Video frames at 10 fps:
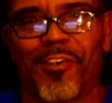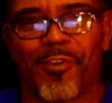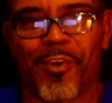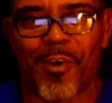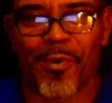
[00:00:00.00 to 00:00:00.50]
you
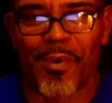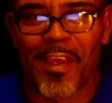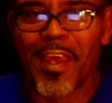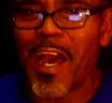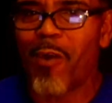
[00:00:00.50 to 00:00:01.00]
know,
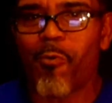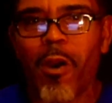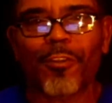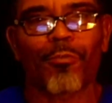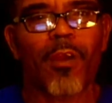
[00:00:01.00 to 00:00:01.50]
I
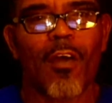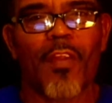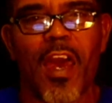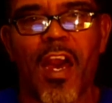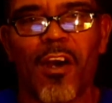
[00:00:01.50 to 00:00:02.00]
walked around
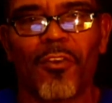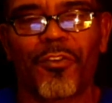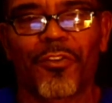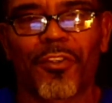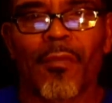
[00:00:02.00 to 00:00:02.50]
the
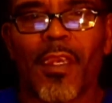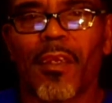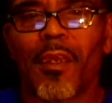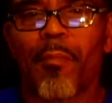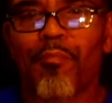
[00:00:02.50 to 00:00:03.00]
house
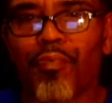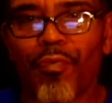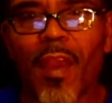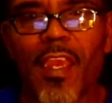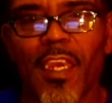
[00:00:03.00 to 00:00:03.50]

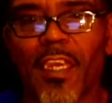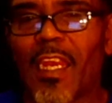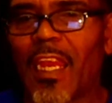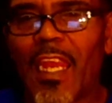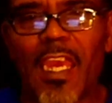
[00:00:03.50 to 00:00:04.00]
praying
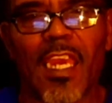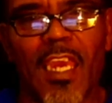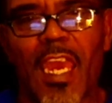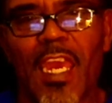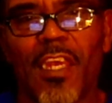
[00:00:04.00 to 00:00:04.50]
and laying
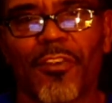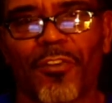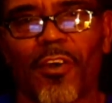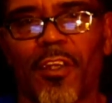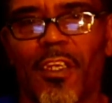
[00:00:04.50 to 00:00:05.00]
hands
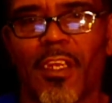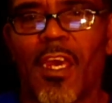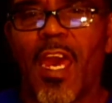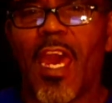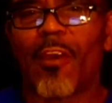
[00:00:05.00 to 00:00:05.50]
on
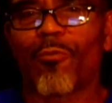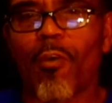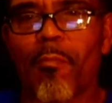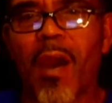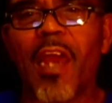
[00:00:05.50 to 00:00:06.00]
it and
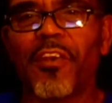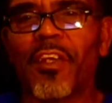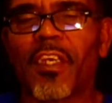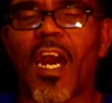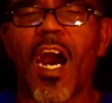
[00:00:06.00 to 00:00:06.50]

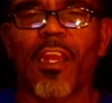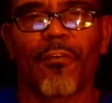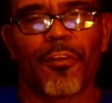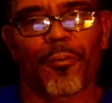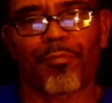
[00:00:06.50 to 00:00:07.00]
reminding God
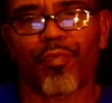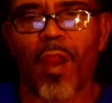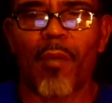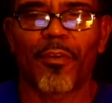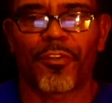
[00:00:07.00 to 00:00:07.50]
of His
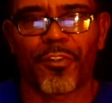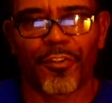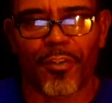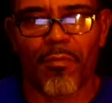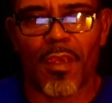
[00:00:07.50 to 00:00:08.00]
promises
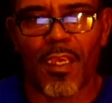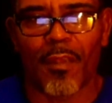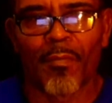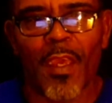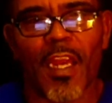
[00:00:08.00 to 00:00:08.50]
to me.
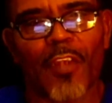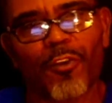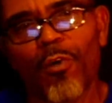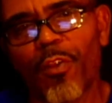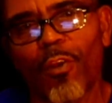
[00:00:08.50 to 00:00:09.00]
And I
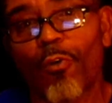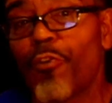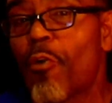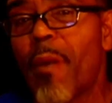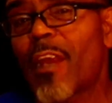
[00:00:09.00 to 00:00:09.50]
told the Lord,
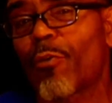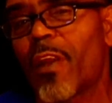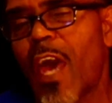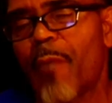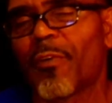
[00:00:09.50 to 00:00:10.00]
no matter
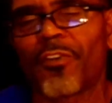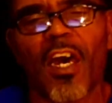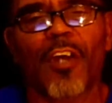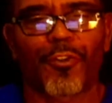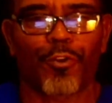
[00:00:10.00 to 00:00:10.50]
what happens,
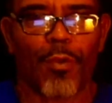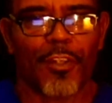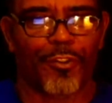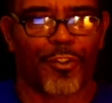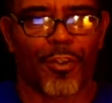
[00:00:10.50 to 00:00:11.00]
I'll
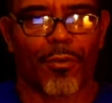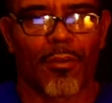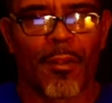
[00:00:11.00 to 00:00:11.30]
trust you.